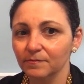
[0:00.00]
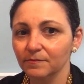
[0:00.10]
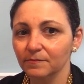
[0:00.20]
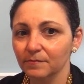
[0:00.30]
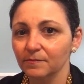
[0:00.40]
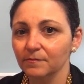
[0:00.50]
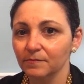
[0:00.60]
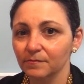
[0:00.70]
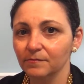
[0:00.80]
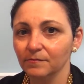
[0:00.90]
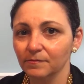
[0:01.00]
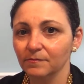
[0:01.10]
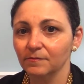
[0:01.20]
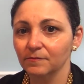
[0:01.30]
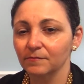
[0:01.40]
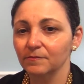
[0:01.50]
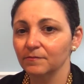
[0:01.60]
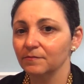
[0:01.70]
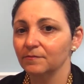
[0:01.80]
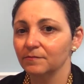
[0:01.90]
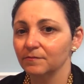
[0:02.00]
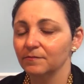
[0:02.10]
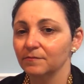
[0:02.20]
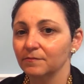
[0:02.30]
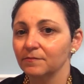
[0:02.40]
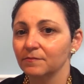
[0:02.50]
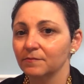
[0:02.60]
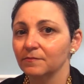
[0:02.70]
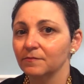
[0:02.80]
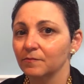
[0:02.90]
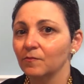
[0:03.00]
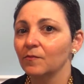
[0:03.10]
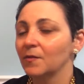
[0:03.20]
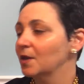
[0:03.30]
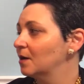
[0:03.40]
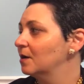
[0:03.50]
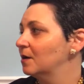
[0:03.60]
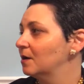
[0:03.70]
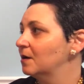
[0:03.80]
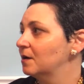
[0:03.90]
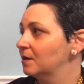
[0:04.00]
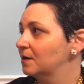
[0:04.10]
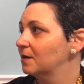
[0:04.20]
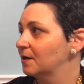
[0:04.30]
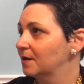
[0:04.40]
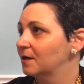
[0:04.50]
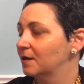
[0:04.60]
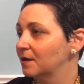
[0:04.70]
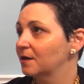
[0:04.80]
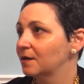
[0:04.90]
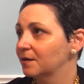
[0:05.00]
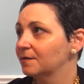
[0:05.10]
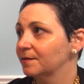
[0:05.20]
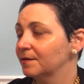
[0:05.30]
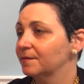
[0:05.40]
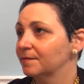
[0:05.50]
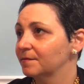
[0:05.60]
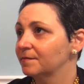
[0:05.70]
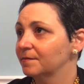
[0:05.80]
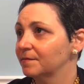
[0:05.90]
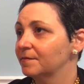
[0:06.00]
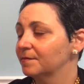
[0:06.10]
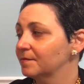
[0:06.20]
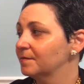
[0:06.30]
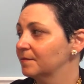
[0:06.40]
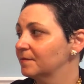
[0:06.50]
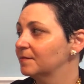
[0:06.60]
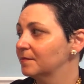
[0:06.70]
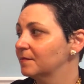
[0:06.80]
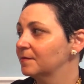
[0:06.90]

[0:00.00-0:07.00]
This person isn't speaking.